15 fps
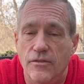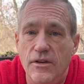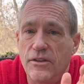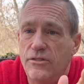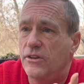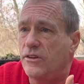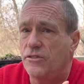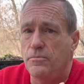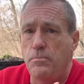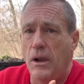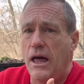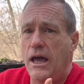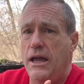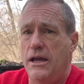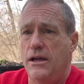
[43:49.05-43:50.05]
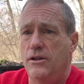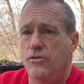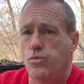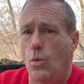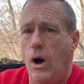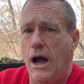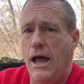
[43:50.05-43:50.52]
This explains
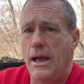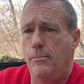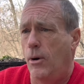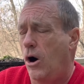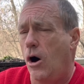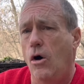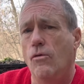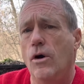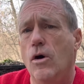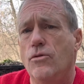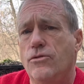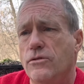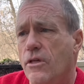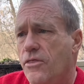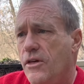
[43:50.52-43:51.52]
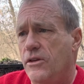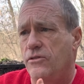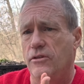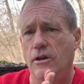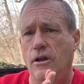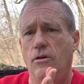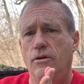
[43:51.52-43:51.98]
why Paul wrote to the
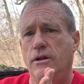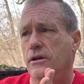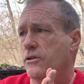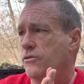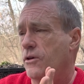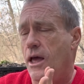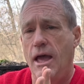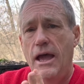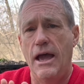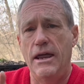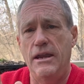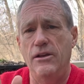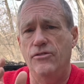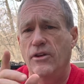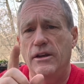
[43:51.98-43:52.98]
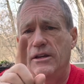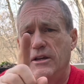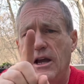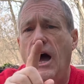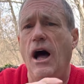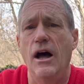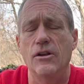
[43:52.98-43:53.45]
Thessalonians and he said,
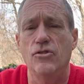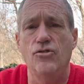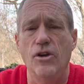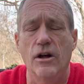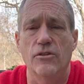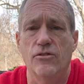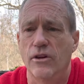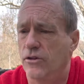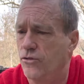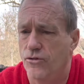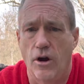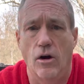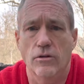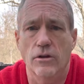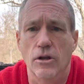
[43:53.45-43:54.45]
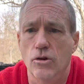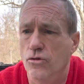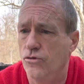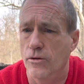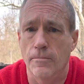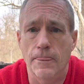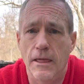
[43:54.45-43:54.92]
God shall send strong
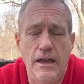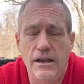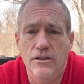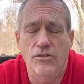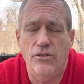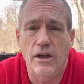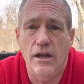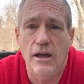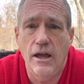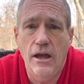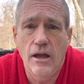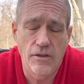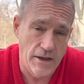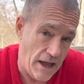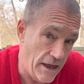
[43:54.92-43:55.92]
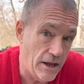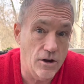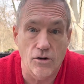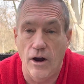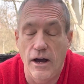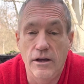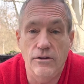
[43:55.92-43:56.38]
delusion. He didn't say the
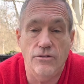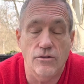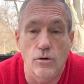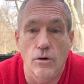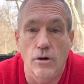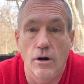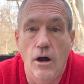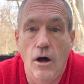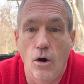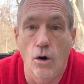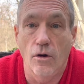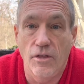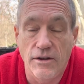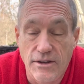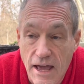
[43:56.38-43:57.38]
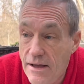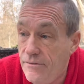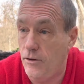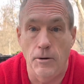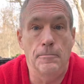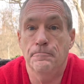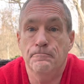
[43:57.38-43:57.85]
Antichrist or, or the
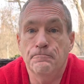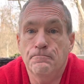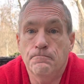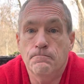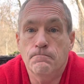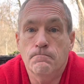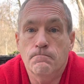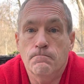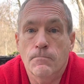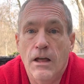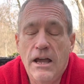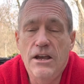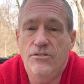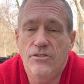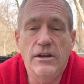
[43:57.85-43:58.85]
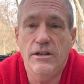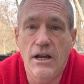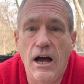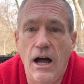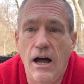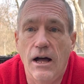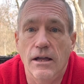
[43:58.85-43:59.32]
devil. He said
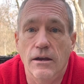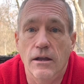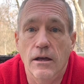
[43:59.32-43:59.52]
God.